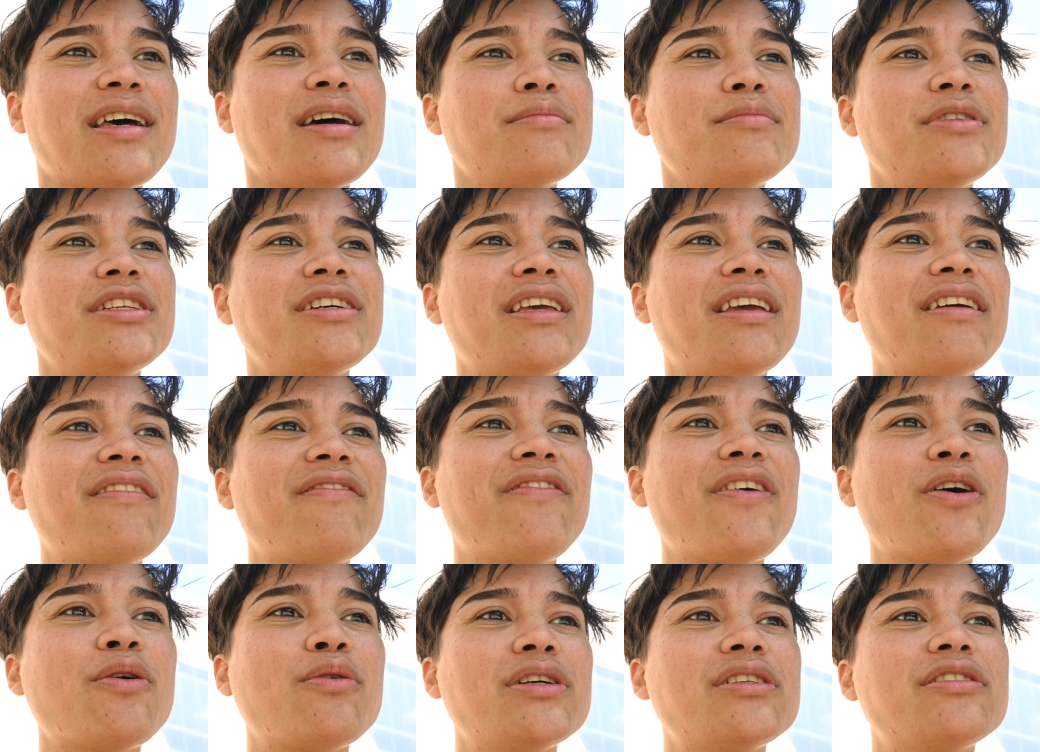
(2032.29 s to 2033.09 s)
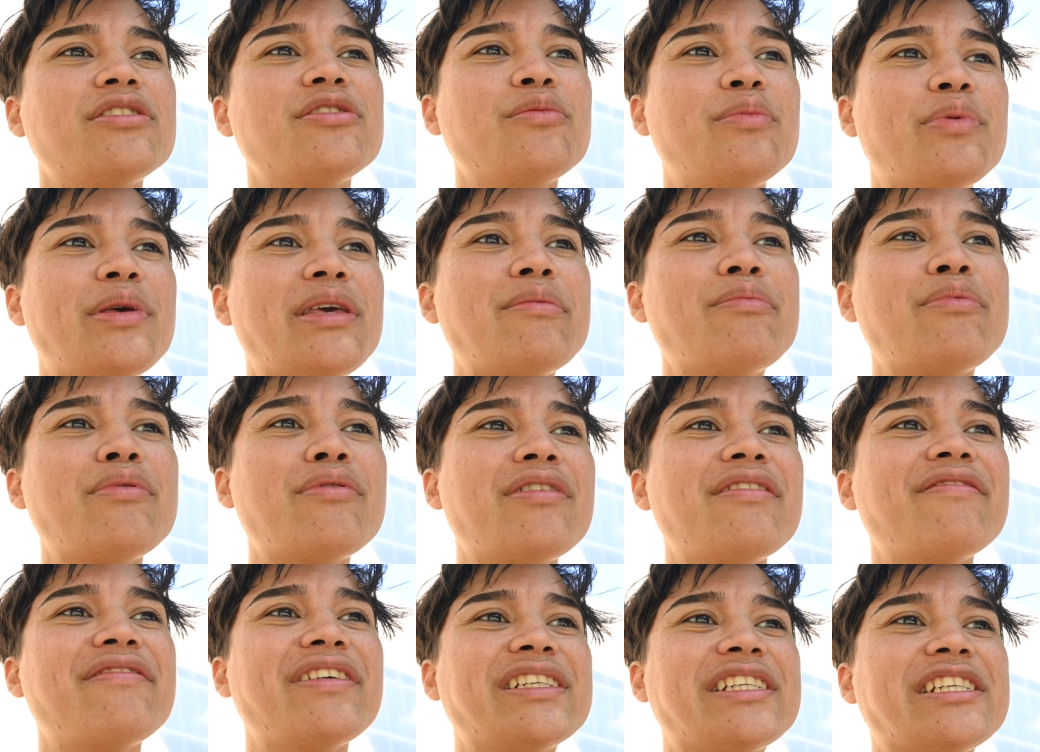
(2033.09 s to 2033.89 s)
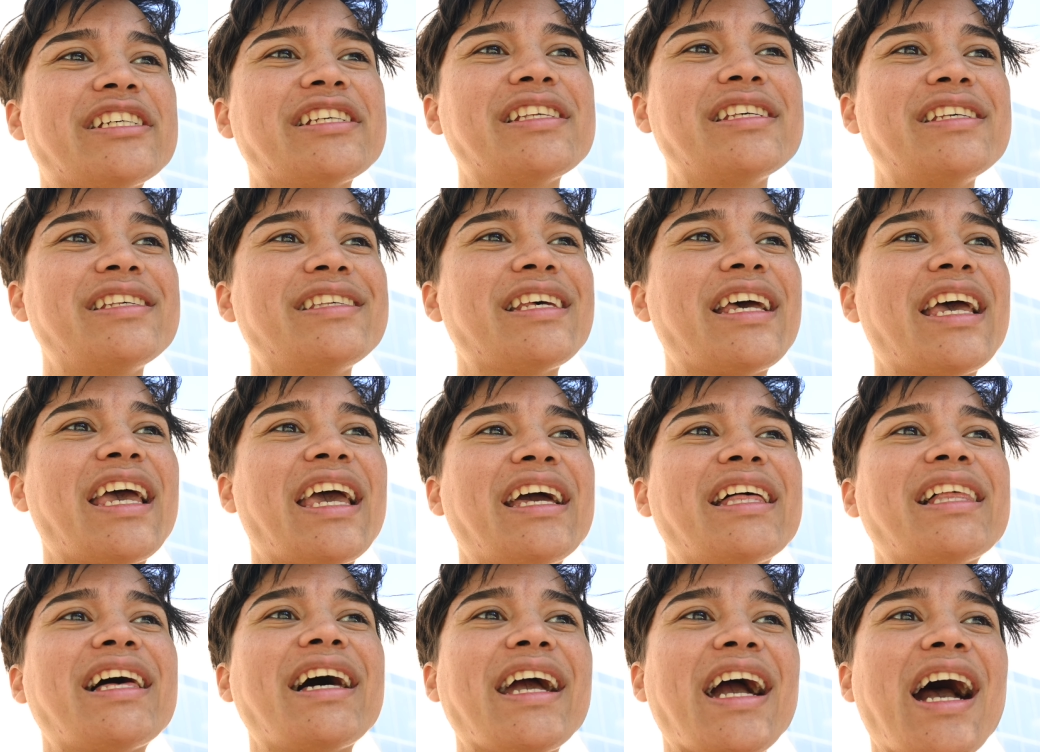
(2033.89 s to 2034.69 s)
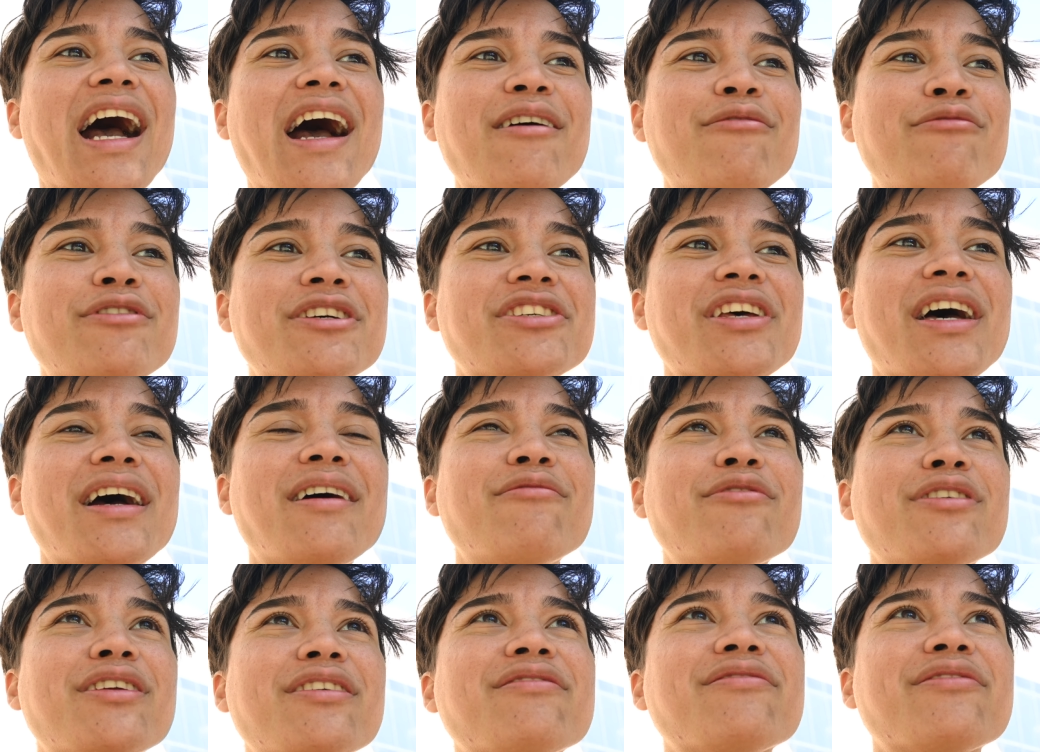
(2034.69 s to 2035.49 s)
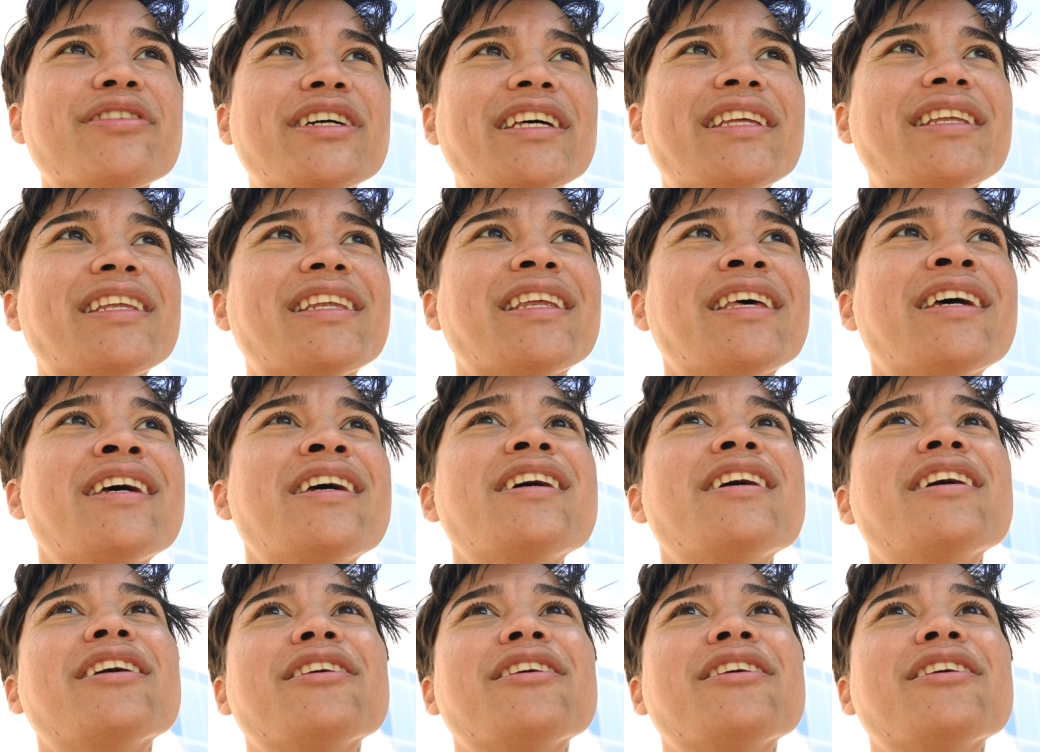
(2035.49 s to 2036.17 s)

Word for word: I'm looking forward to people eventually saying like, I wish I would have written